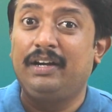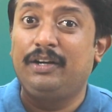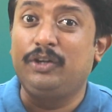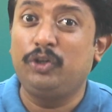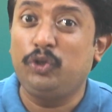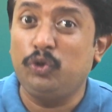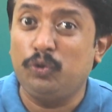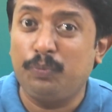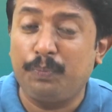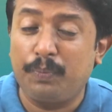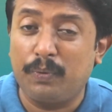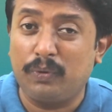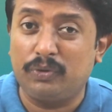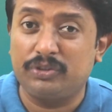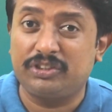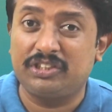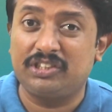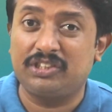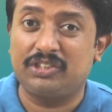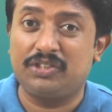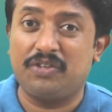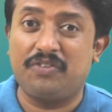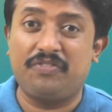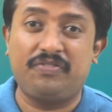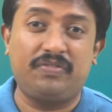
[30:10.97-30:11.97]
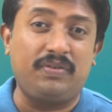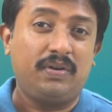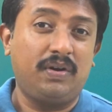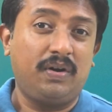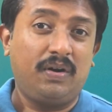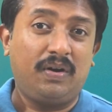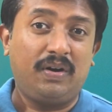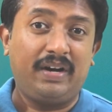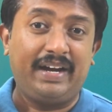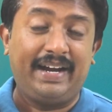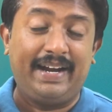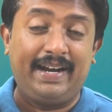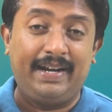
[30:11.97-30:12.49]
due process of
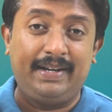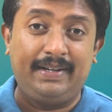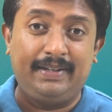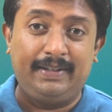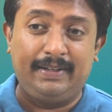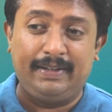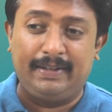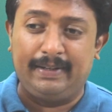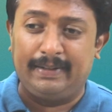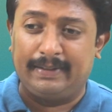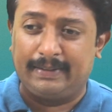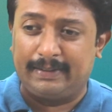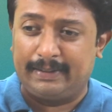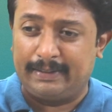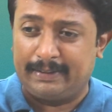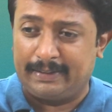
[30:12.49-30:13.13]
law, and